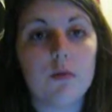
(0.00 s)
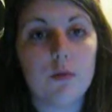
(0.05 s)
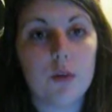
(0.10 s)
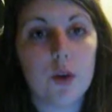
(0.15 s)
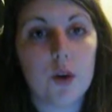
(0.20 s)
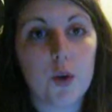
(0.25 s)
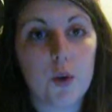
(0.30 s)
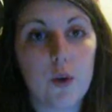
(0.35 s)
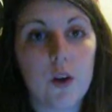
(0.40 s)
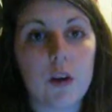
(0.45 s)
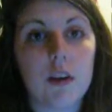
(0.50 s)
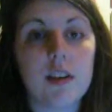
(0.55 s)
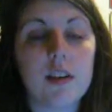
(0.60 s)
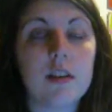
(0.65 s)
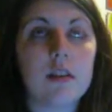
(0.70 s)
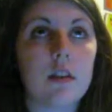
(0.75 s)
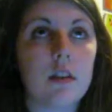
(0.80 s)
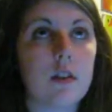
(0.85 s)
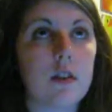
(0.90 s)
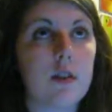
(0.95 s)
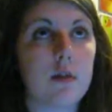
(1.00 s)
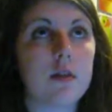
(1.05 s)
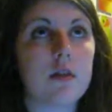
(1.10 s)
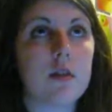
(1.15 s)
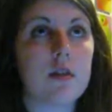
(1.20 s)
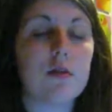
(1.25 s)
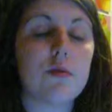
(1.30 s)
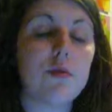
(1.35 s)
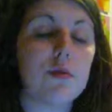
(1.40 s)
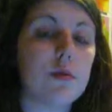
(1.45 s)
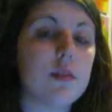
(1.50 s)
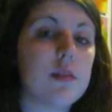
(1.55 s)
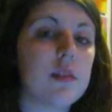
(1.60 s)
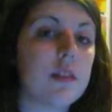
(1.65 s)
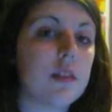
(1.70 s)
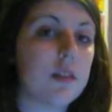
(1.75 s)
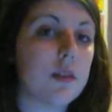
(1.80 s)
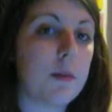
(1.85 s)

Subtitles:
good quality so there was no noises in